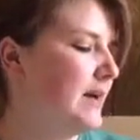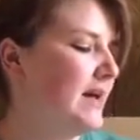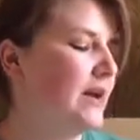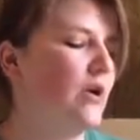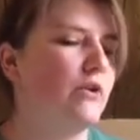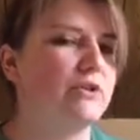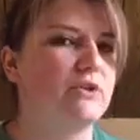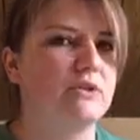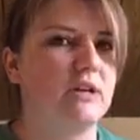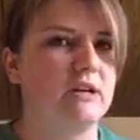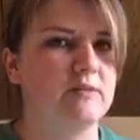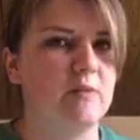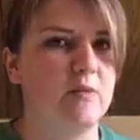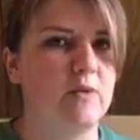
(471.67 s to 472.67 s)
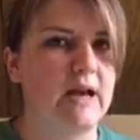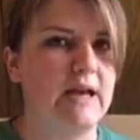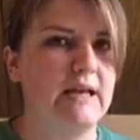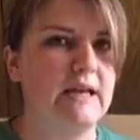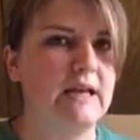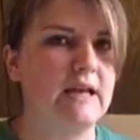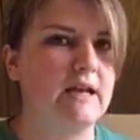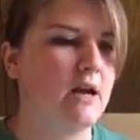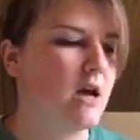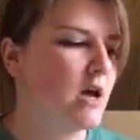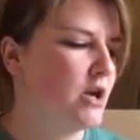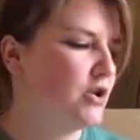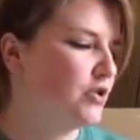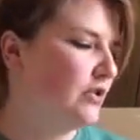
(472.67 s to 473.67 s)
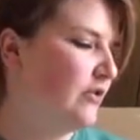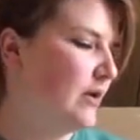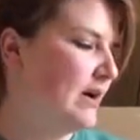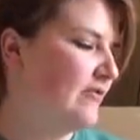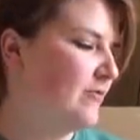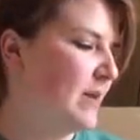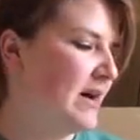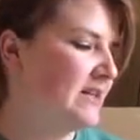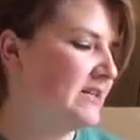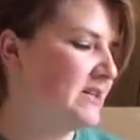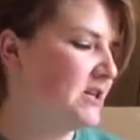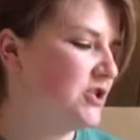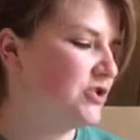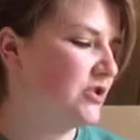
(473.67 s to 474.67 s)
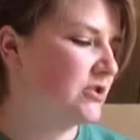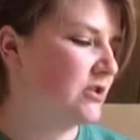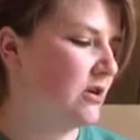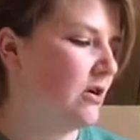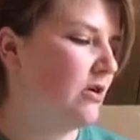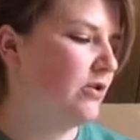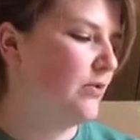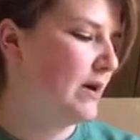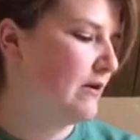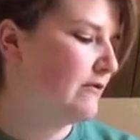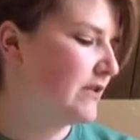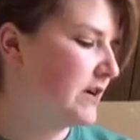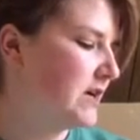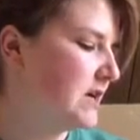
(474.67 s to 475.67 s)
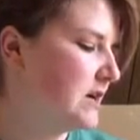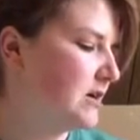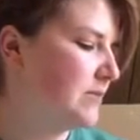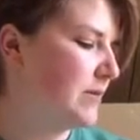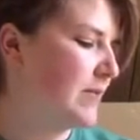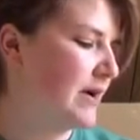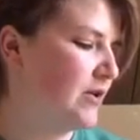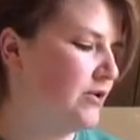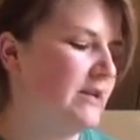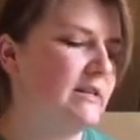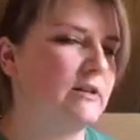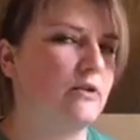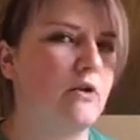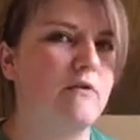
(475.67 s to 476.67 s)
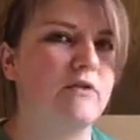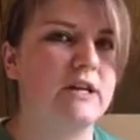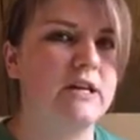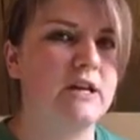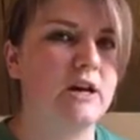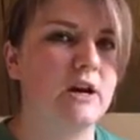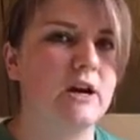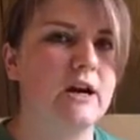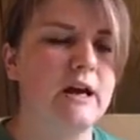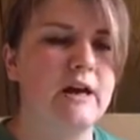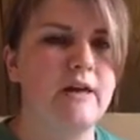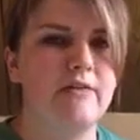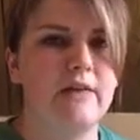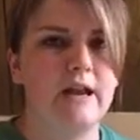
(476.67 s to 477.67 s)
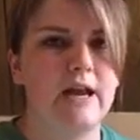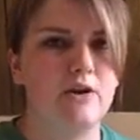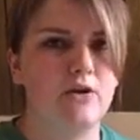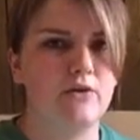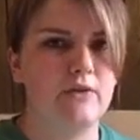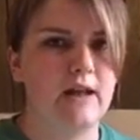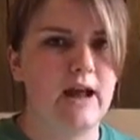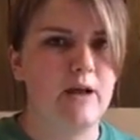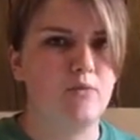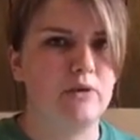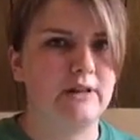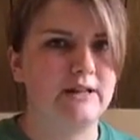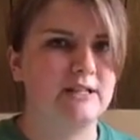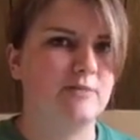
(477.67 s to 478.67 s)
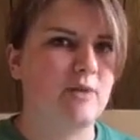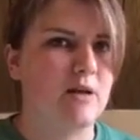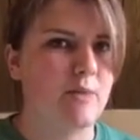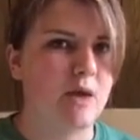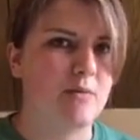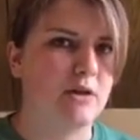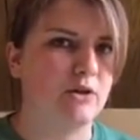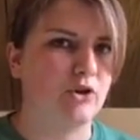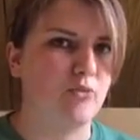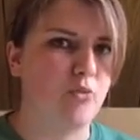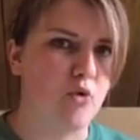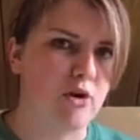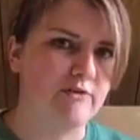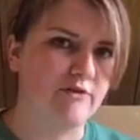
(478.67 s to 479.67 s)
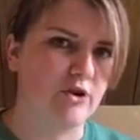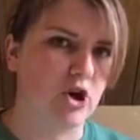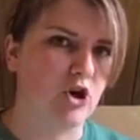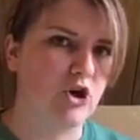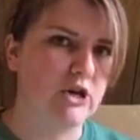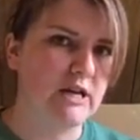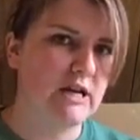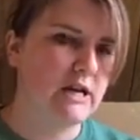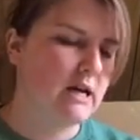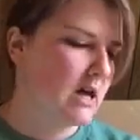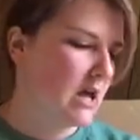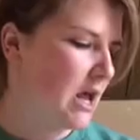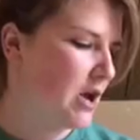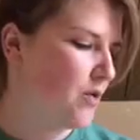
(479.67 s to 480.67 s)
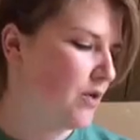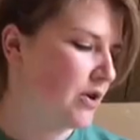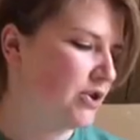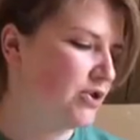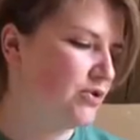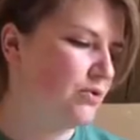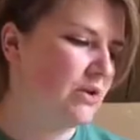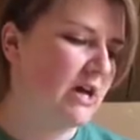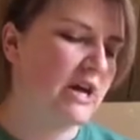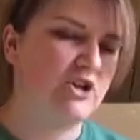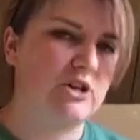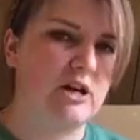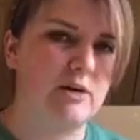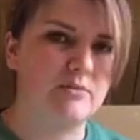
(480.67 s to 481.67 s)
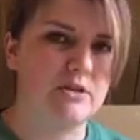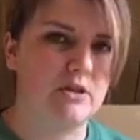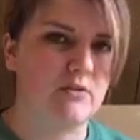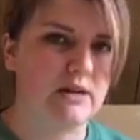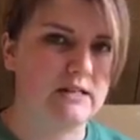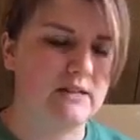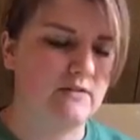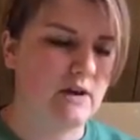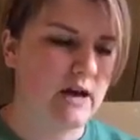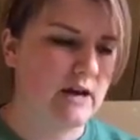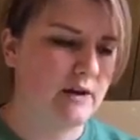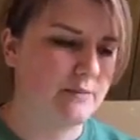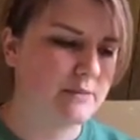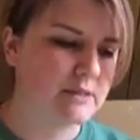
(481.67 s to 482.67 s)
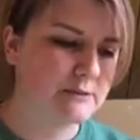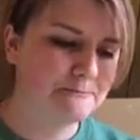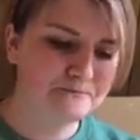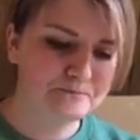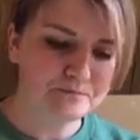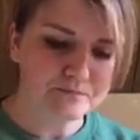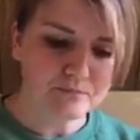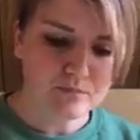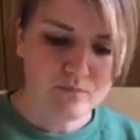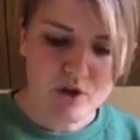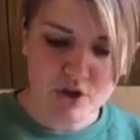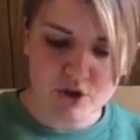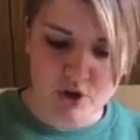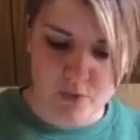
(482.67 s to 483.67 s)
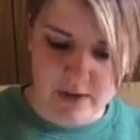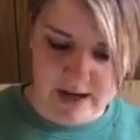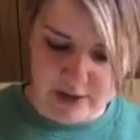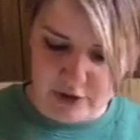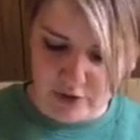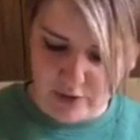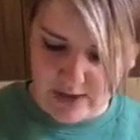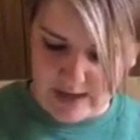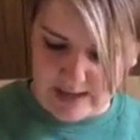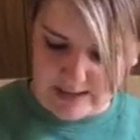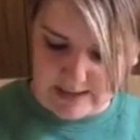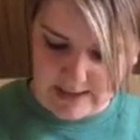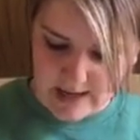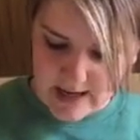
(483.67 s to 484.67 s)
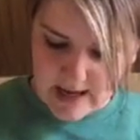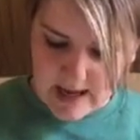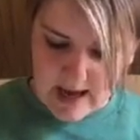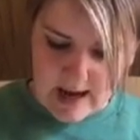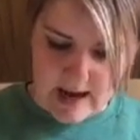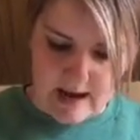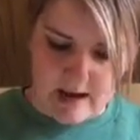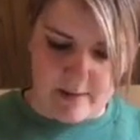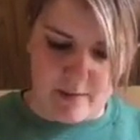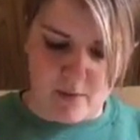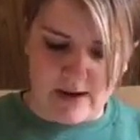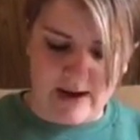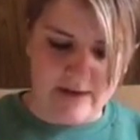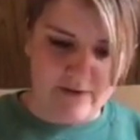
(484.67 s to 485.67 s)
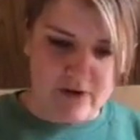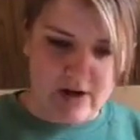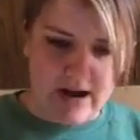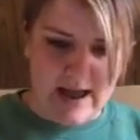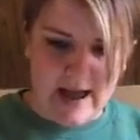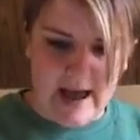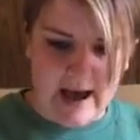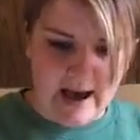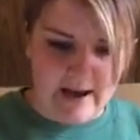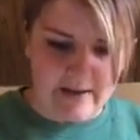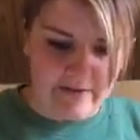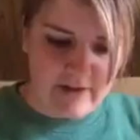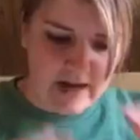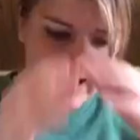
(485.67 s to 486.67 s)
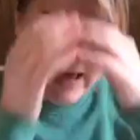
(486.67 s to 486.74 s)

it also tells me what I need. So if my t-shirts are all the way over here, but my hoodies are over here, then I know that I'm willing to pay maybe a little more for a hoodie in order to catch it up to the rest of the items. So what I do is whenever I have